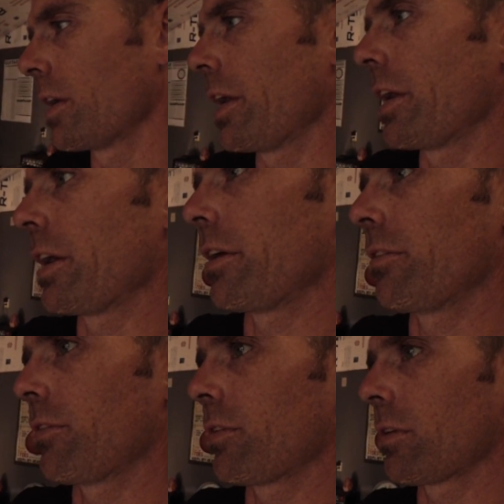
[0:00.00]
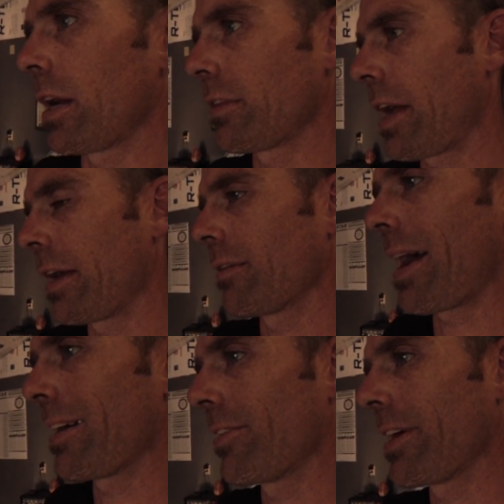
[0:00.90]
and got that
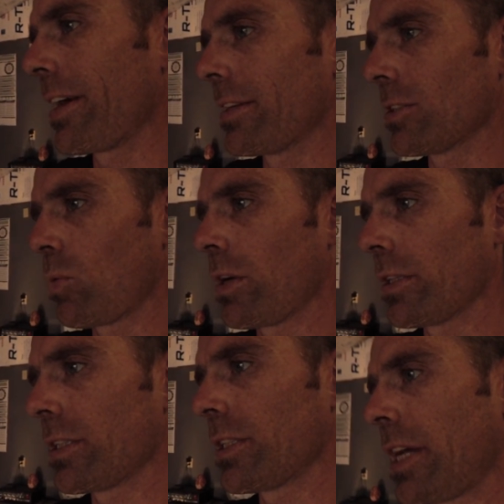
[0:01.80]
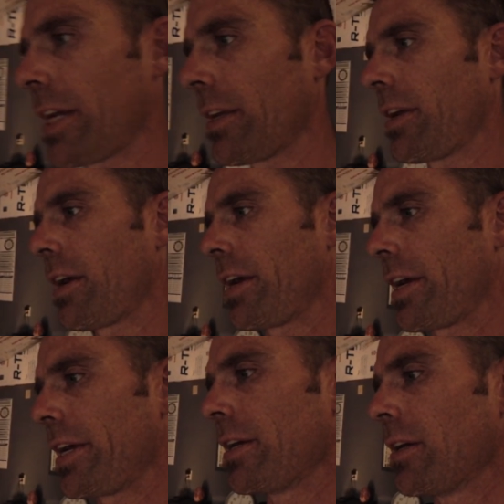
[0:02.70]
dialed in as well as the
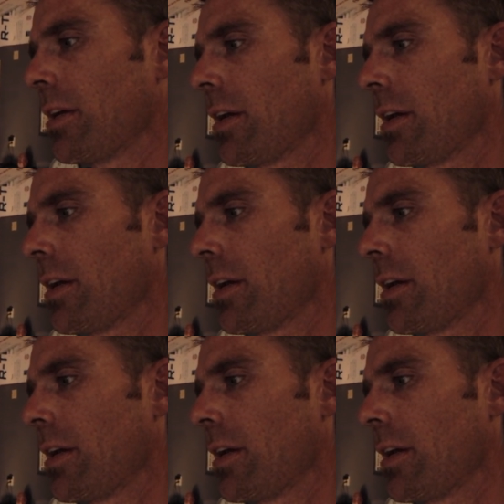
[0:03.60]
secondary.